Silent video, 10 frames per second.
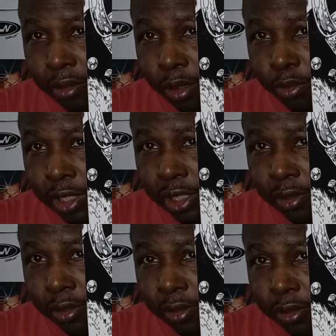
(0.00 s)
Loki.
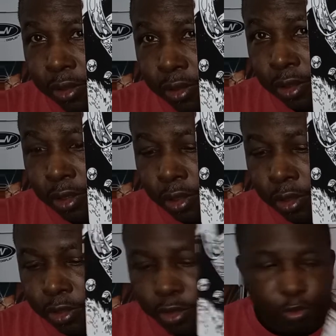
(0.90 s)

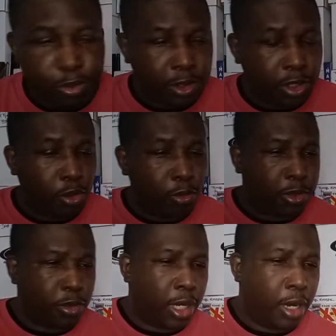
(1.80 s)
Super dope.
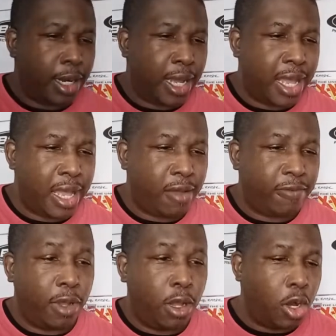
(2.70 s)
So now I
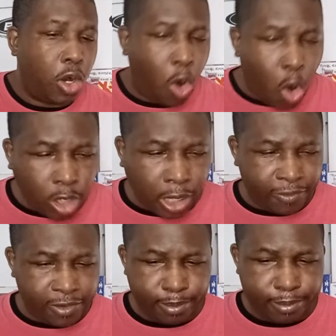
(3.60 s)
have all
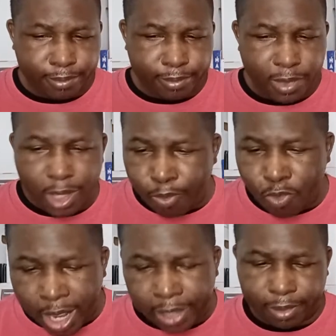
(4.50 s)
of them. I'm
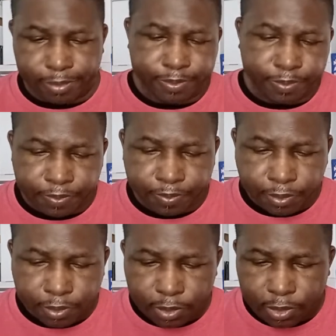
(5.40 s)
ready.
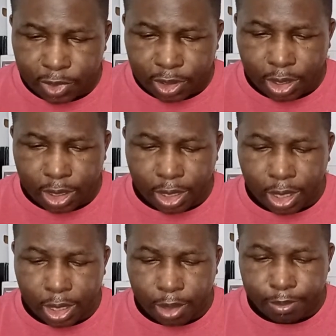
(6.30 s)

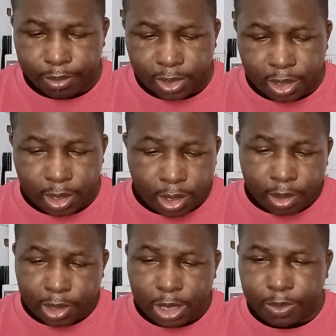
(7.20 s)
And
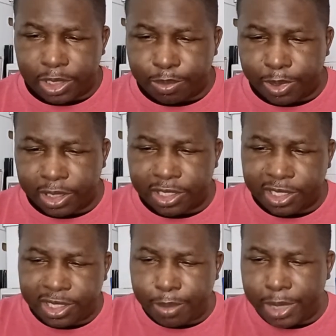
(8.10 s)
keeping these books
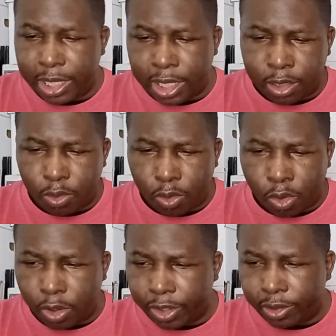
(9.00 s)
semi in
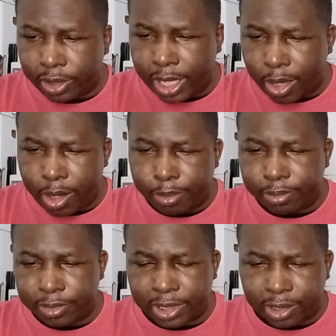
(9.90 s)
order. How I'm
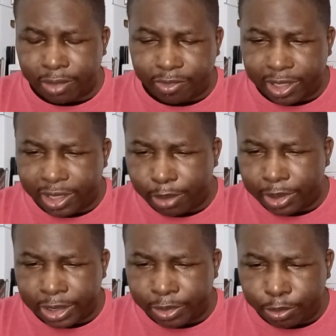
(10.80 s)
delivering them a
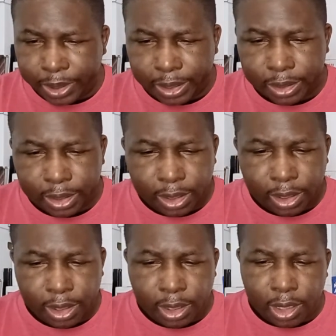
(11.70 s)
little bit.
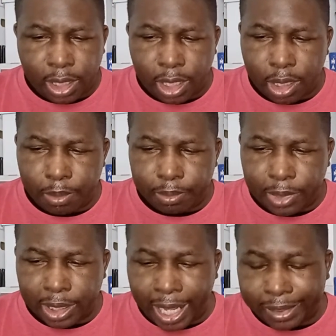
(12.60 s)
I
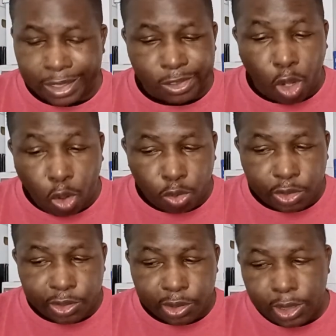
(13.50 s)
got these
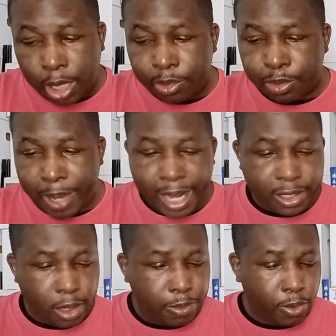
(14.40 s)
Hulks. I was
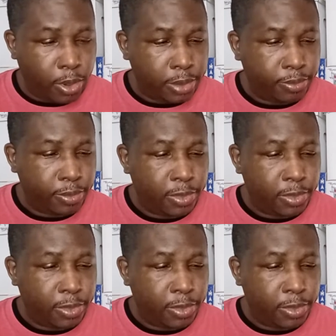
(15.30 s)
backed up on.